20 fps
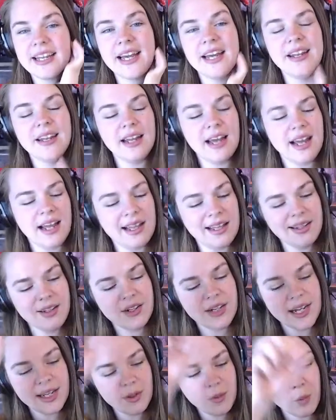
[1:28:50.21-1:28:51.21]
And you
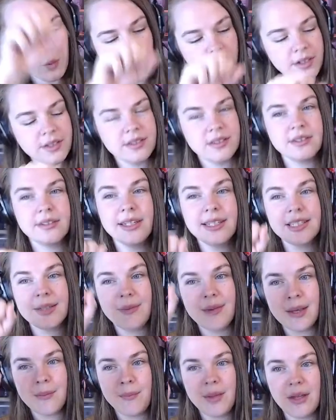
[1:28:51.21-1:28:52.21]
kind of want it to
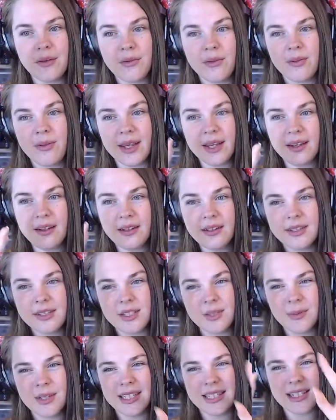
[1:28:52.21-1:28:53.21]
be a bit thicker because
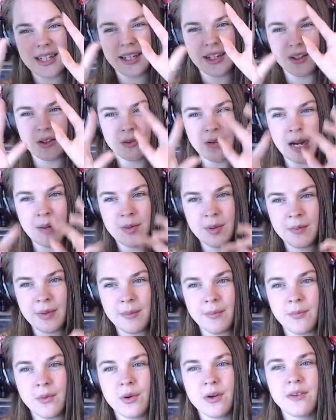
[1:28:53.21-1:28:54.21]
you want it to kind of grab a
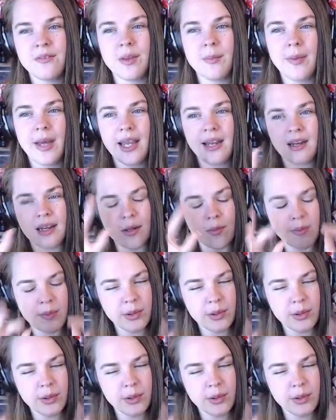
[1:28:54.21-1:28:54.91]
bit more of the paint and